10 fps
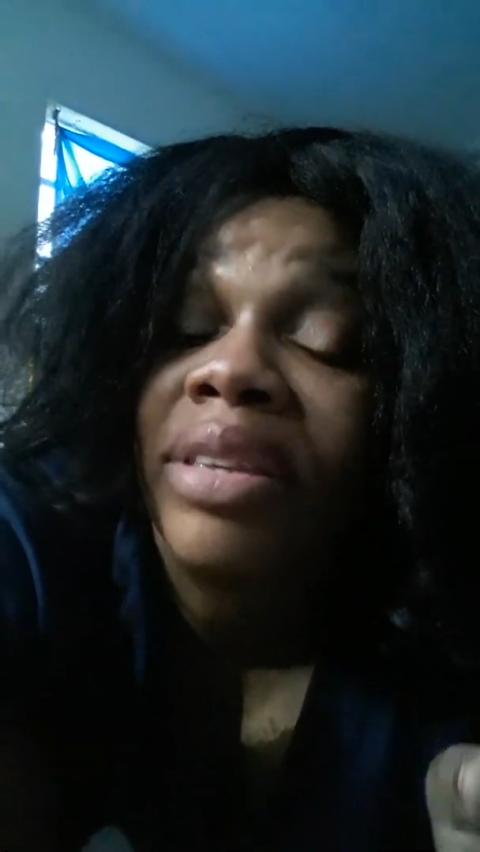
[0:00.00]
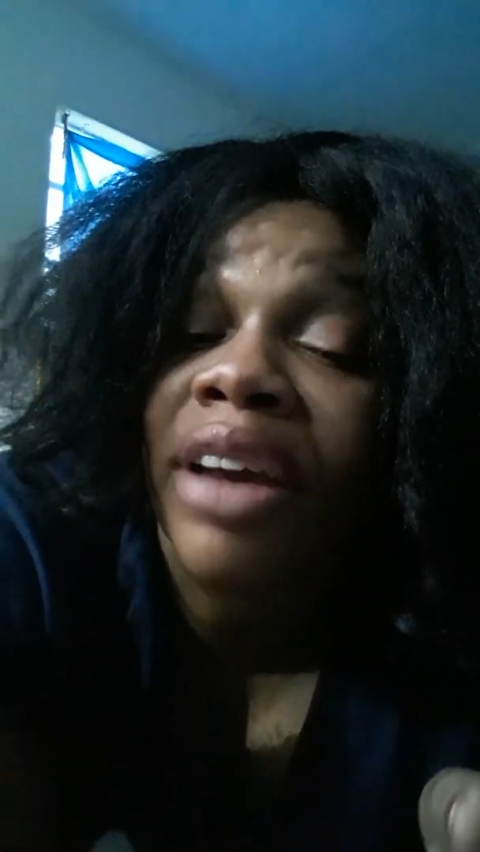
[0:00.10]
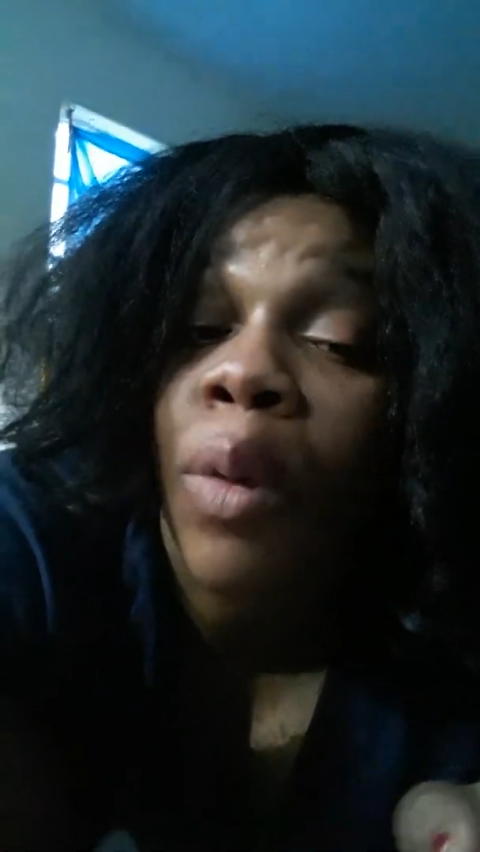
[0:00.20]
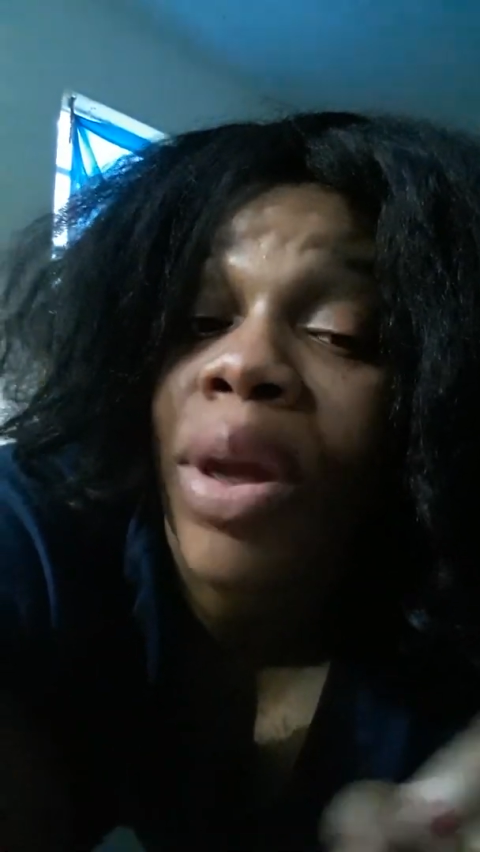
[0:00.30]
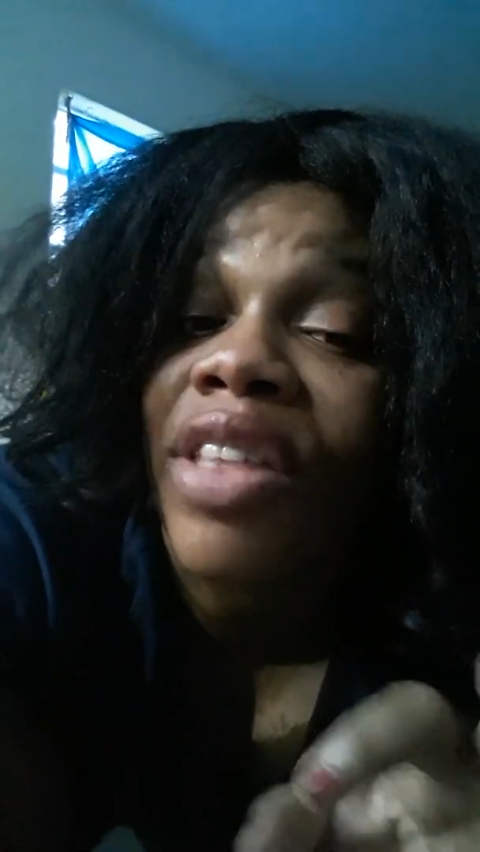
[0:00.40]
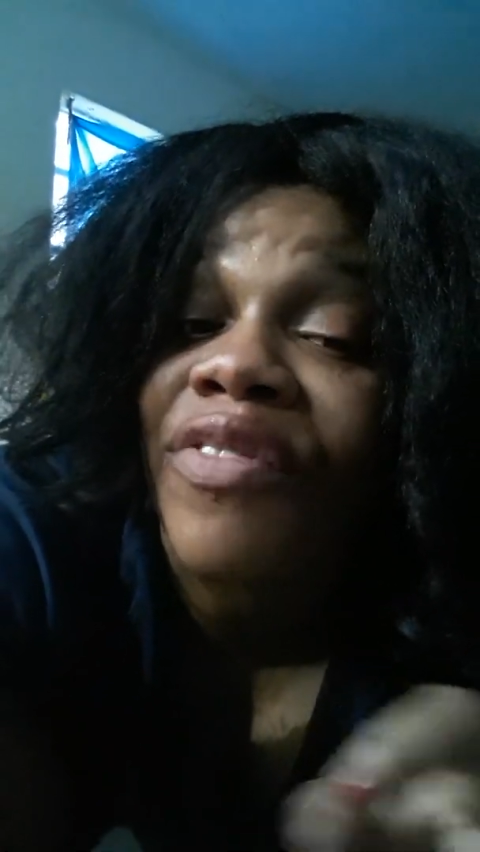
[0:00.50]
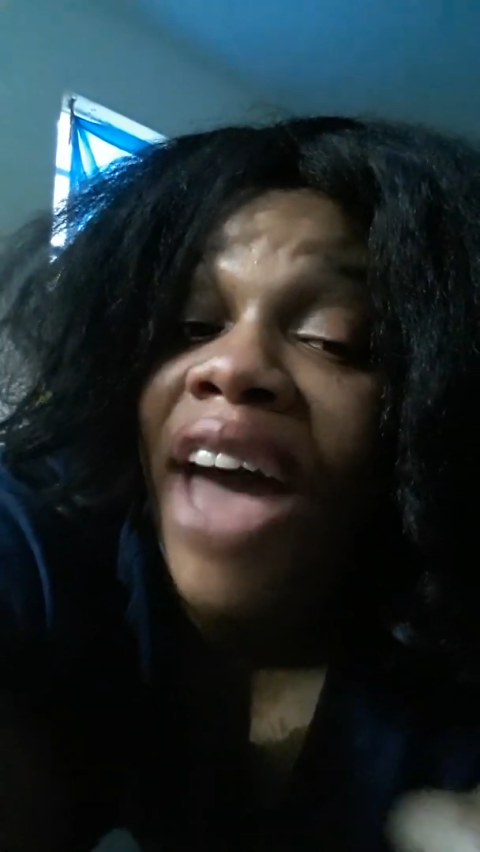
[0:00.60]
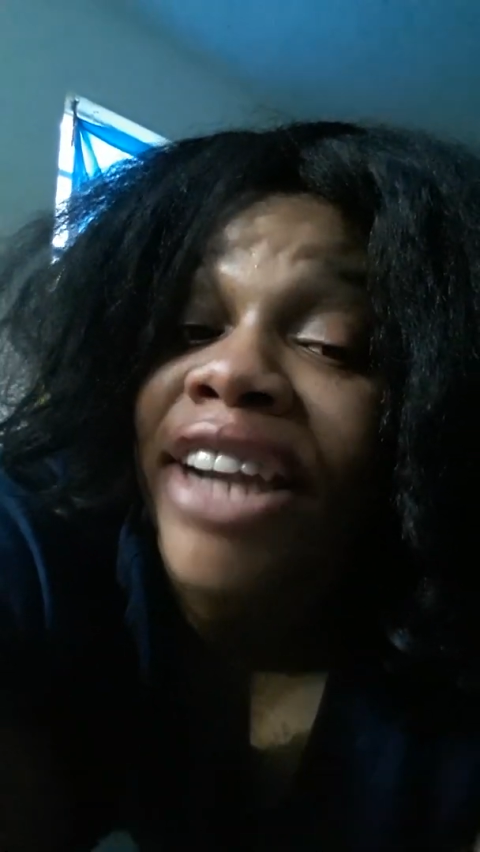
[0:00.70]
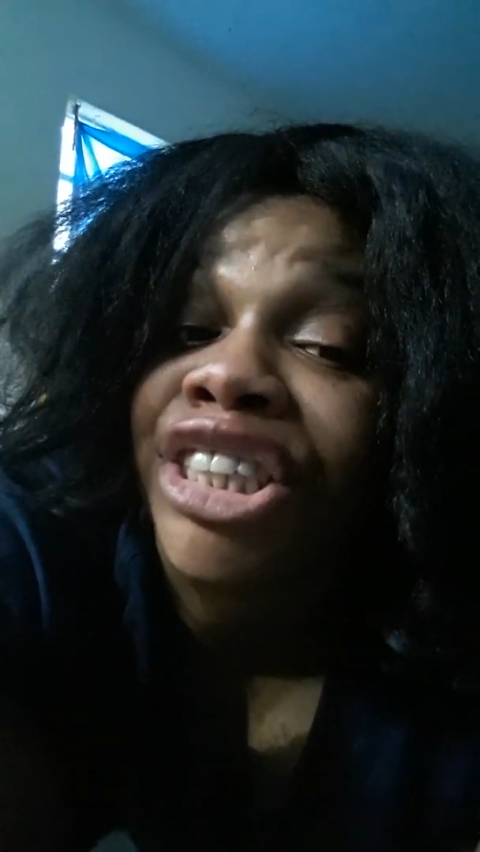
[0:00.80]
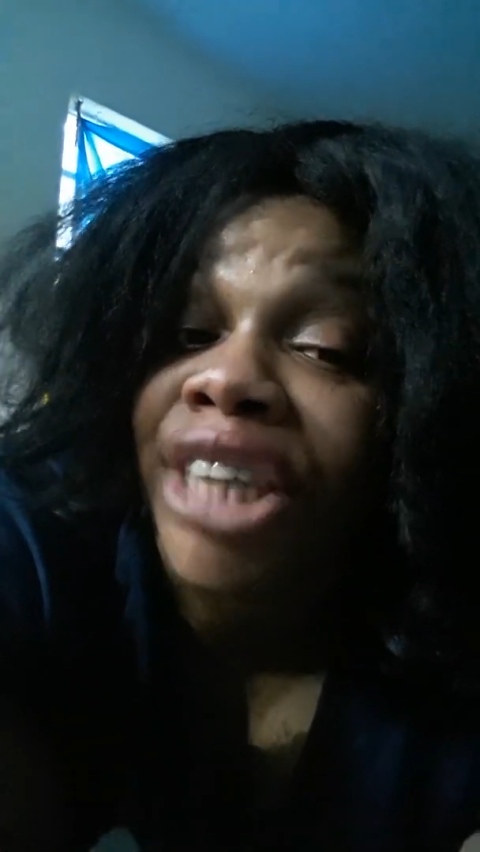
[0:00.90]
took away the
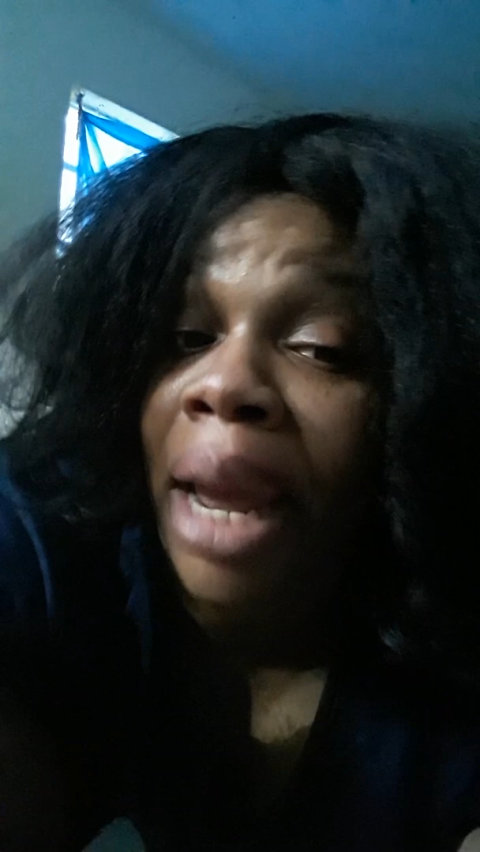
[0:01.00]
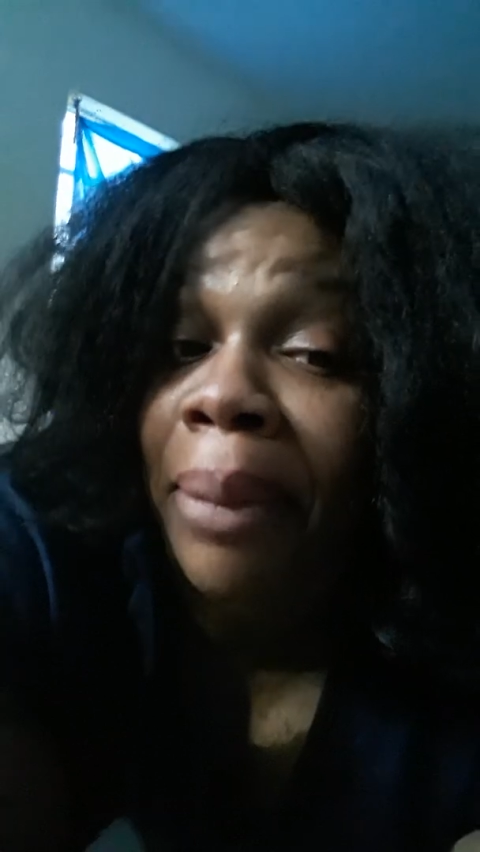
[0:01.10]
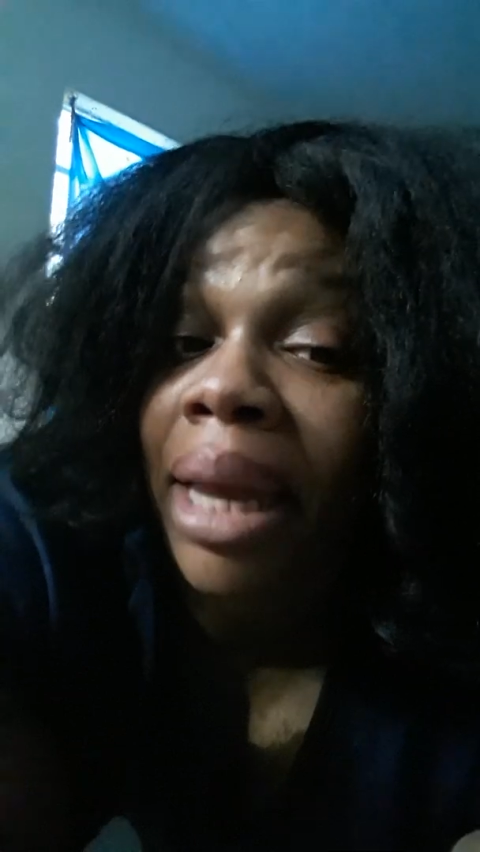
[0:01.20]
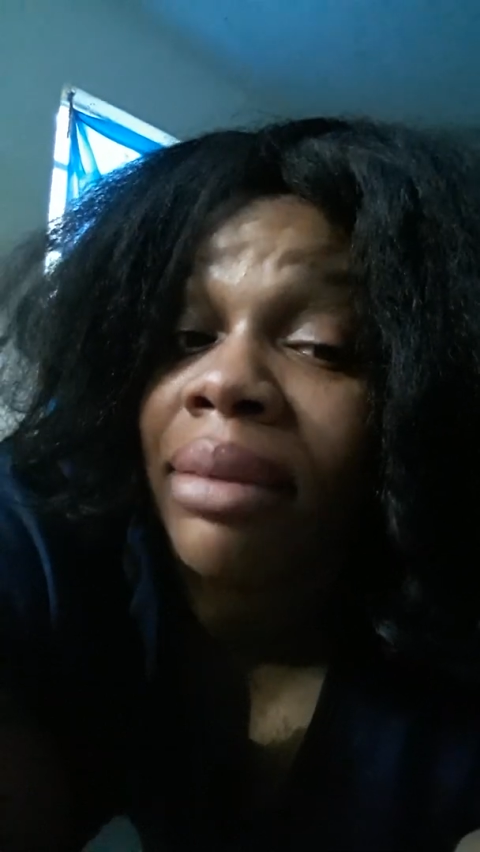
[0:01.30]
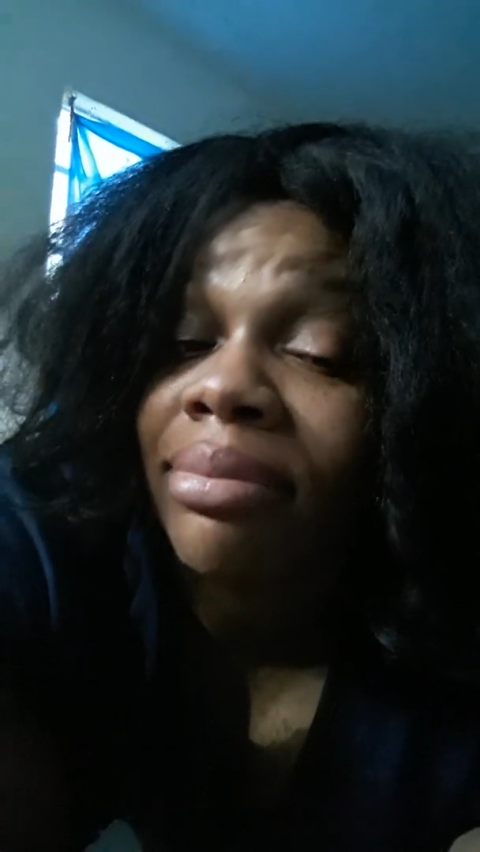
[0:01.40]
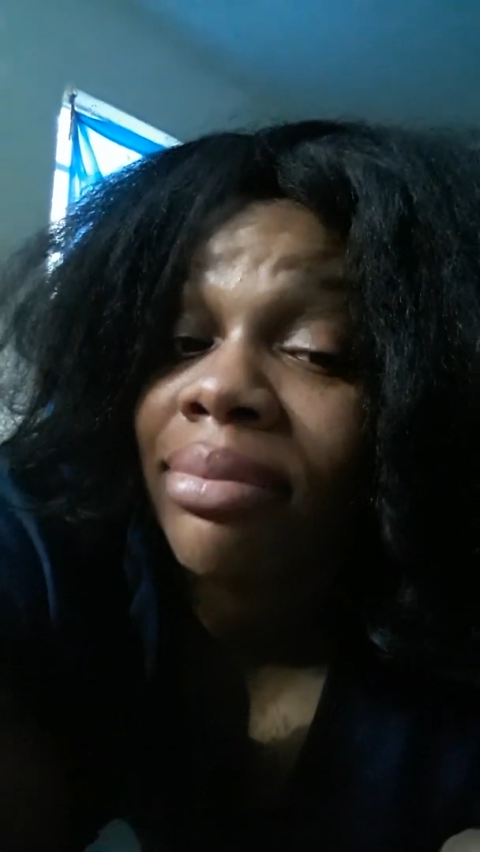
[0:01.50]
fat shaming.